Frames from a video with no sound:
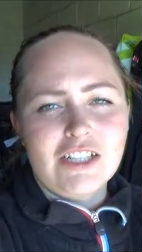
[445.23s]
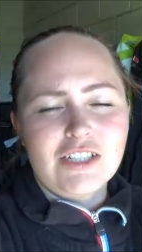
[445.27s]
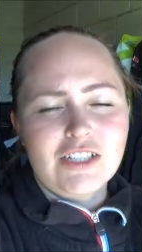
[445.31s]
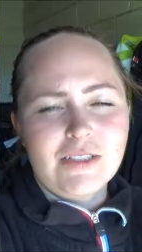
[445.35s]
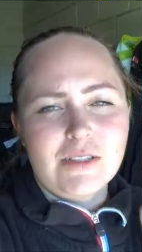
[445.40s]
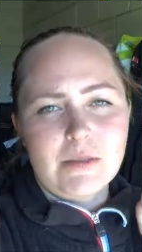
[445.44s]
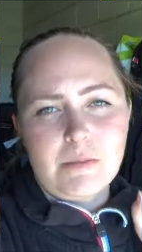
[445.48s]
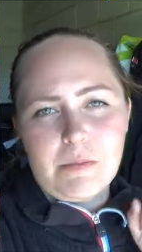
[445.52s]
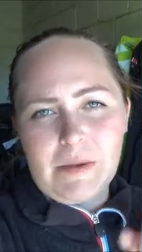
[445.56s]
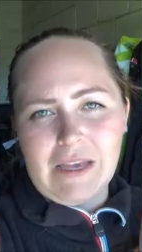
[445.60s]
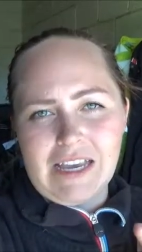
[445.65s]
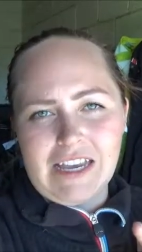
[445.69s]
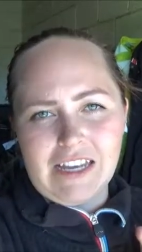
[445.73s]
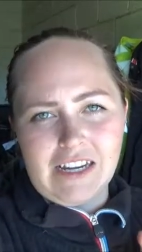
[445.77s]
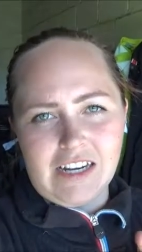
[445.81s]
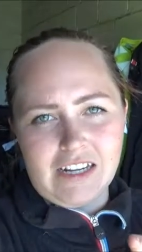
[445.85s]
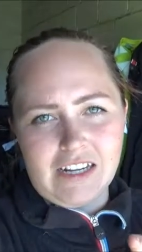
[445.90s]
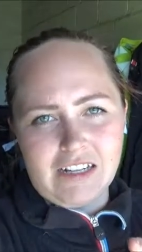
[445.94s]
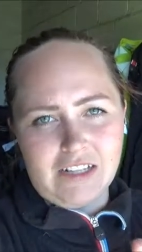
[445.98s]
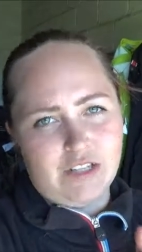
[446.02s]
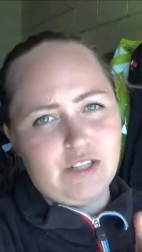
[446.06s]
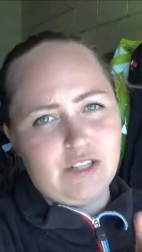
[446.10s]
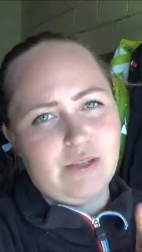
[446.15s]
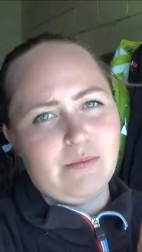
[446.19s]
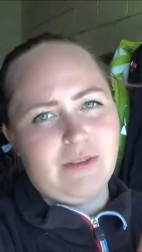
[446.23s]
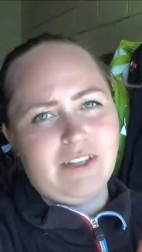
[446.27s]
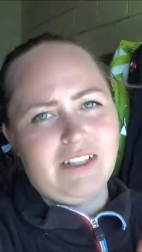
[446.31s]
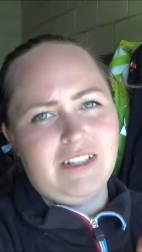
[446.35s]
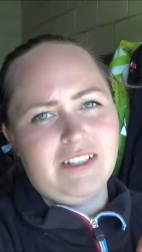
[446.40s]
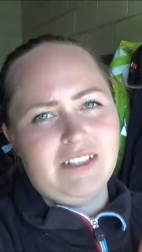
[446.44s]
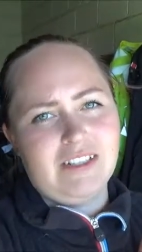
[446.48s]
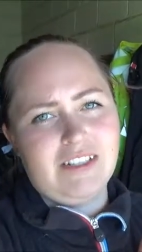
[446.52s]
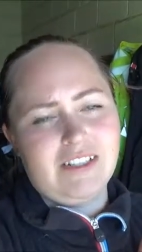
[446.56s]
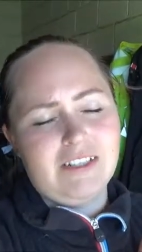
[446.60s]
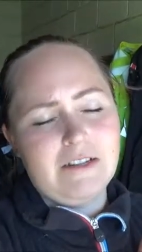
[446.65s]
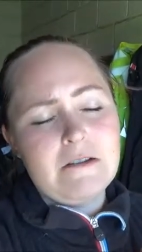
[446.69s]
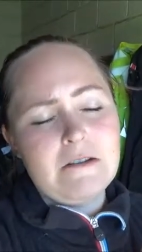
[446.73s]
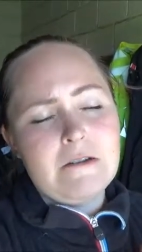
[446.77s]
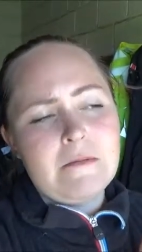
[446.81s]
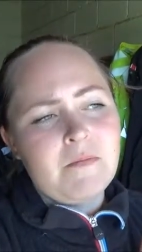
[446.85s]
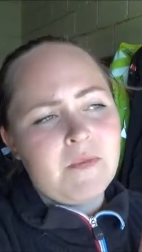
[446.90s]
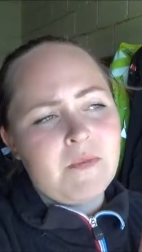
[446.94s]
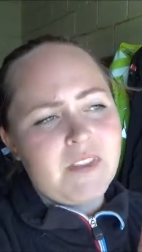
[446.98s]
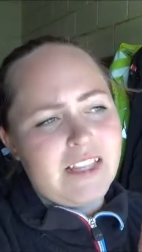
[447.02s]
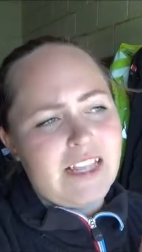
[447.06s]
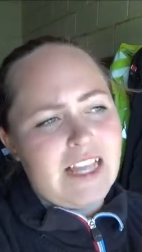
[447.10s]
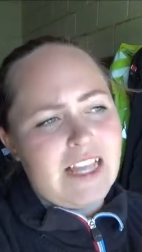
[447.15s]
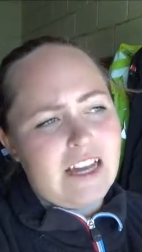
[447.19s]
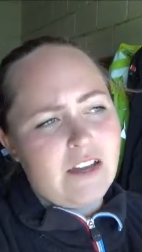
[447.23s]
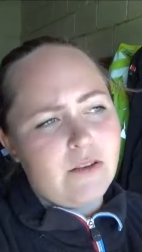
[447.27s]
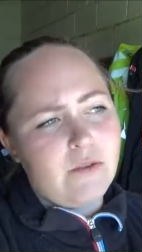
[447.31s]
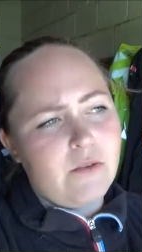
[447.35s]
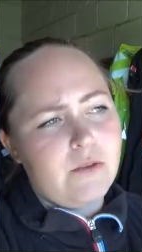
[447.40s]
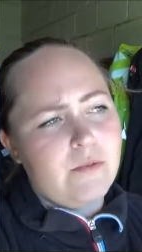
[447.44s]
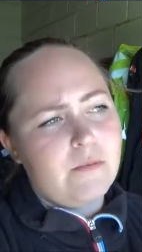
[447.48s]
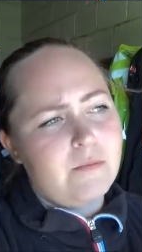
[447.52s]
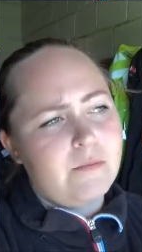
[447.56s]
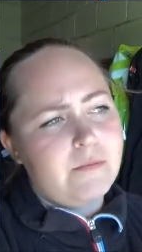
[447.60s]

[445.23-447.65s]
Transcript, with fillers: to pick an argument. Now,